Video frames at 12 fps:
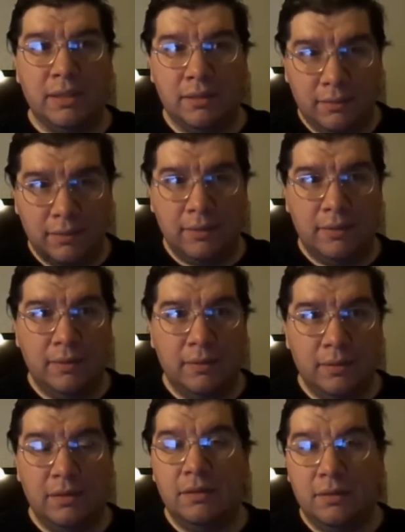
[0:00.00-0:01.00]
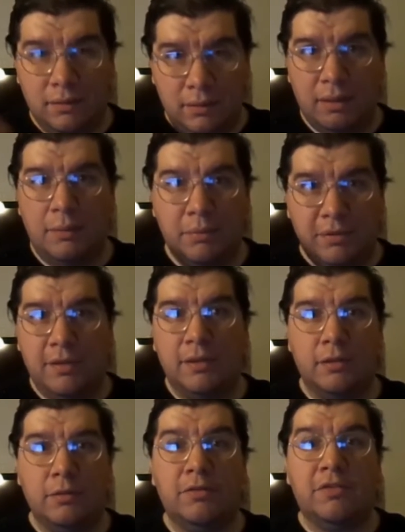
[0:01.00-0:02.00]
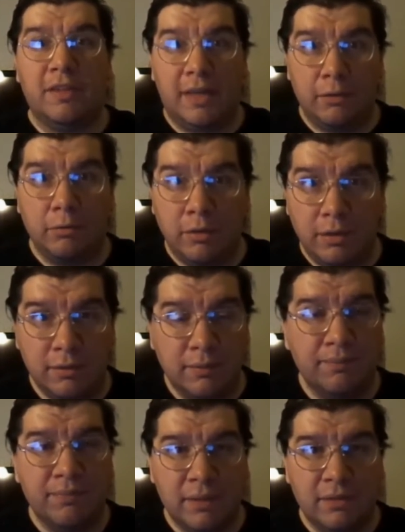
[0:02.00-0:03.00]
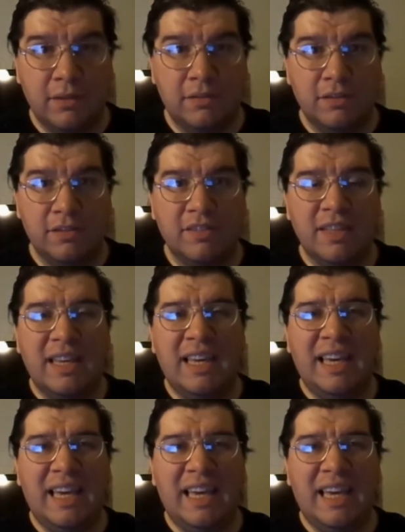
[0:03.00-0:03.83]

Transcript: Yeah, the, that particular siren, such as.